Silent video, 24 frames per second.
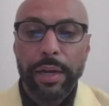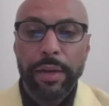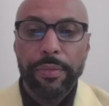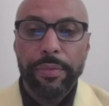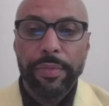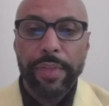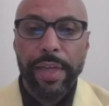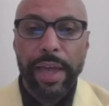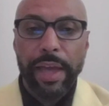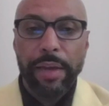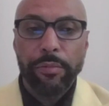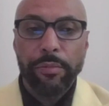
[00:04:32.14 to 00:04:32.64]

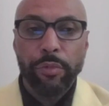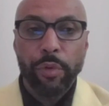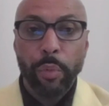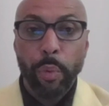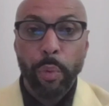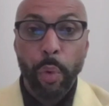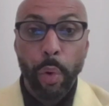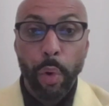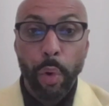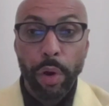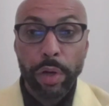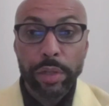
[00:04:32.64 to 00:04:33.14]
that
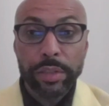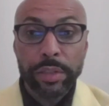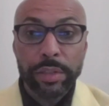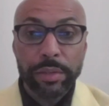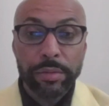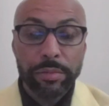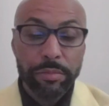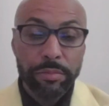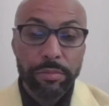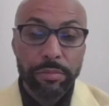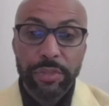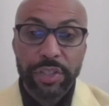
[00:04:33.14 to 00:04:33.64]

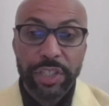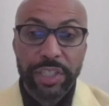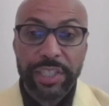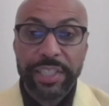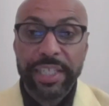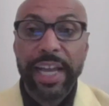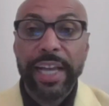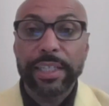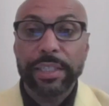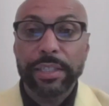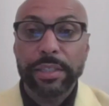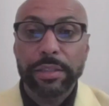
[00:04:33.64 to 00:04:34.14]
rewards
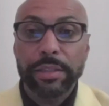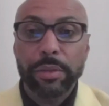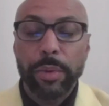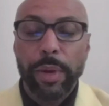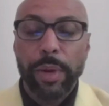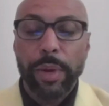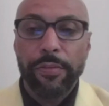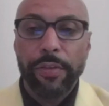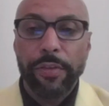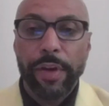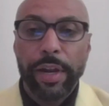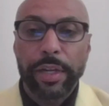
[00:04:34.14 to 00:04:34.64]
success,
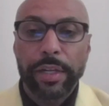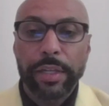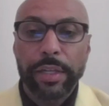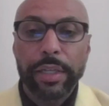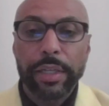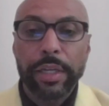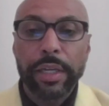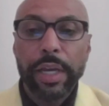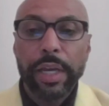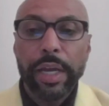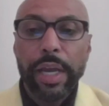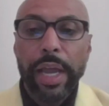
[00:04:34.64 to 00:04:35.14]
quite frankly.
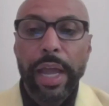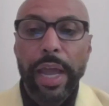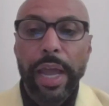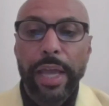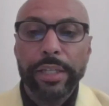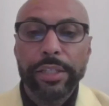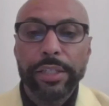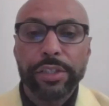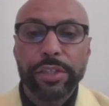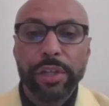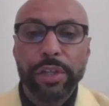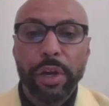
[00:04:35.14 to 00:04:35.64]

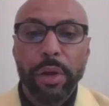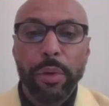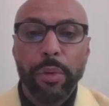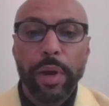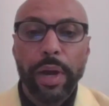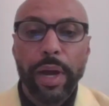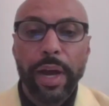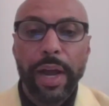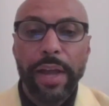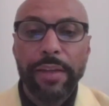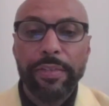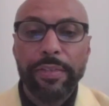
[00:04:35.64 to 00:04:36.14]
And
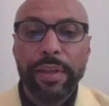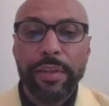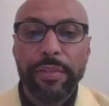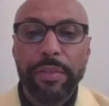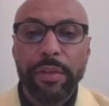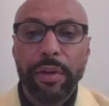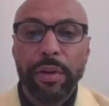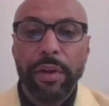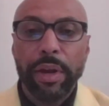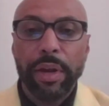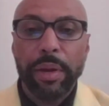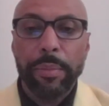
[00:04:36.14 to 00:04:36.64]
so I think
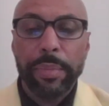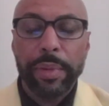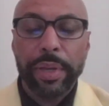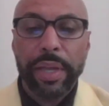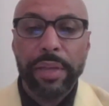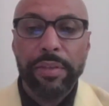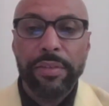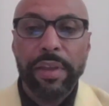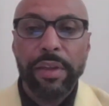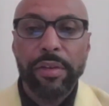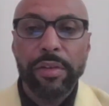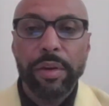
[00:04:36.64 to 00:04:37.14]
there are going to
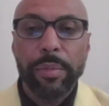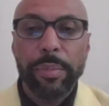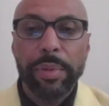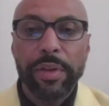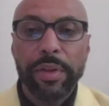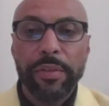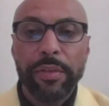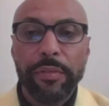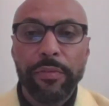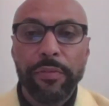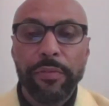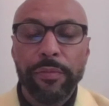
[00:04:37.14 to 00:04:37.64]
continue to
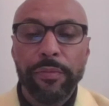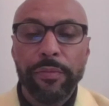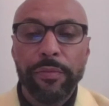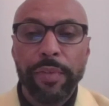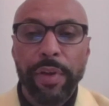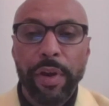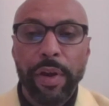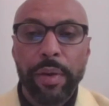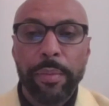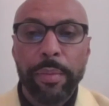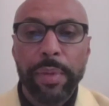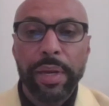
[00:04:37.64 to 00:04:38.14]
be
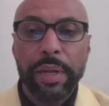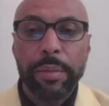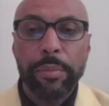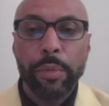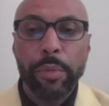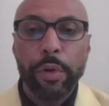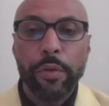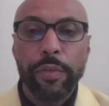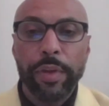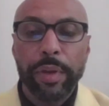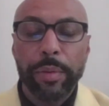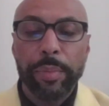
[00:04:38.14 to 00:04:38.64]
very many
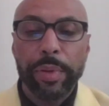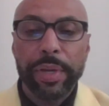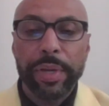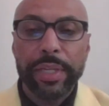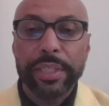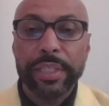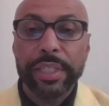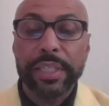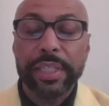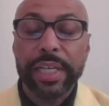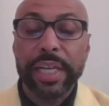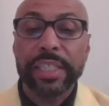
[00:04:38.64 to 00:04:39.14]
moving
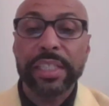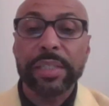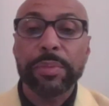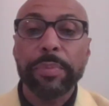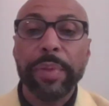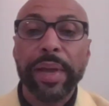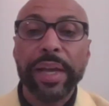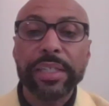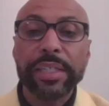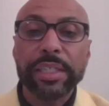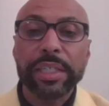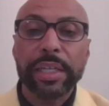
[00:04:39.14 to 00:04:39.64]
pieces,
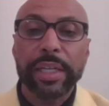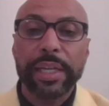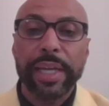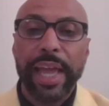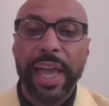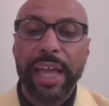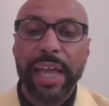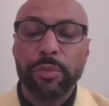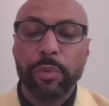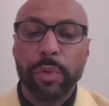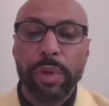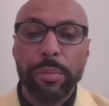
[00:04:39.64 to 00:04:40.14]
especially
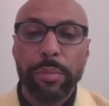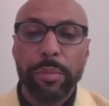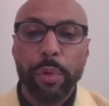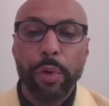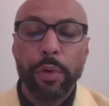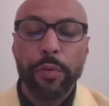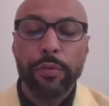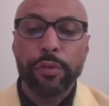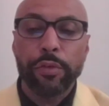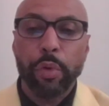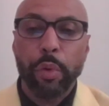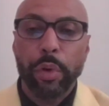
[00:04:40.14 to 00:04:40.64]
as we
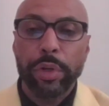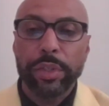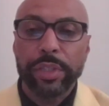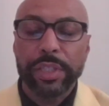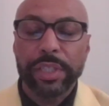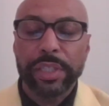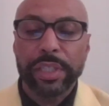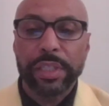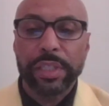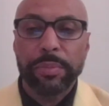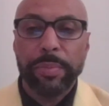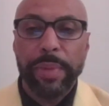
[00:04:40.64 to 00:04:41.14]
move towards a
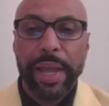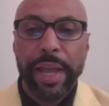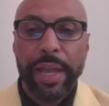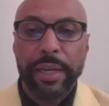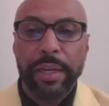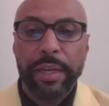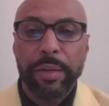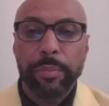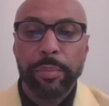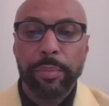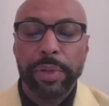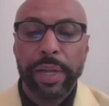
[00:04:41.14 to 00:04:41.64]

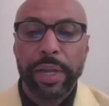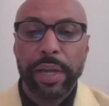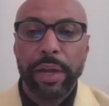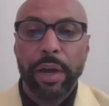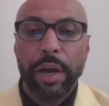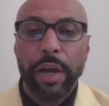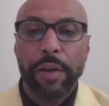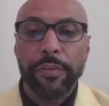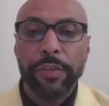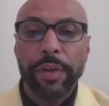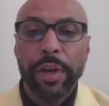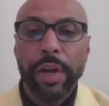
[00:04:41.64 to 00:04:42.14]
suspended
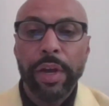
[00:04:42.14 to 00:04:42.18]
playoff